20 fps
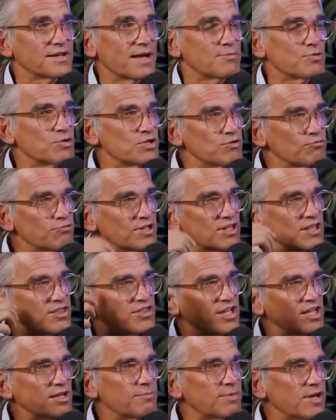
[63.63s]
I mean, when you really
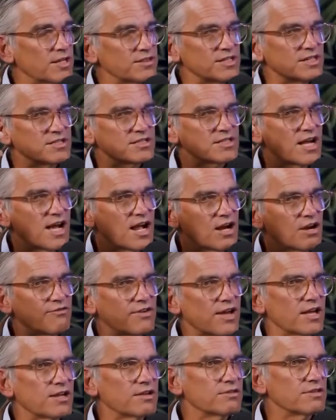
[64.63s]
think about the entire
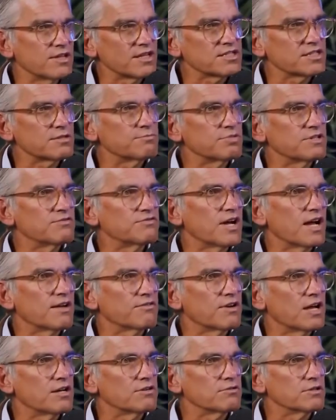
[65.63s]
value of the S&P
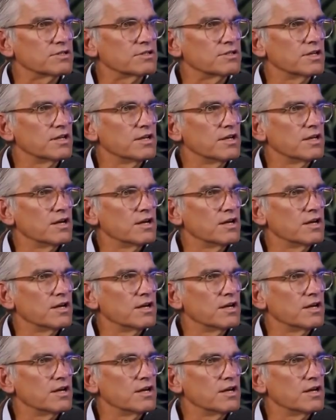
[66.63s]
500,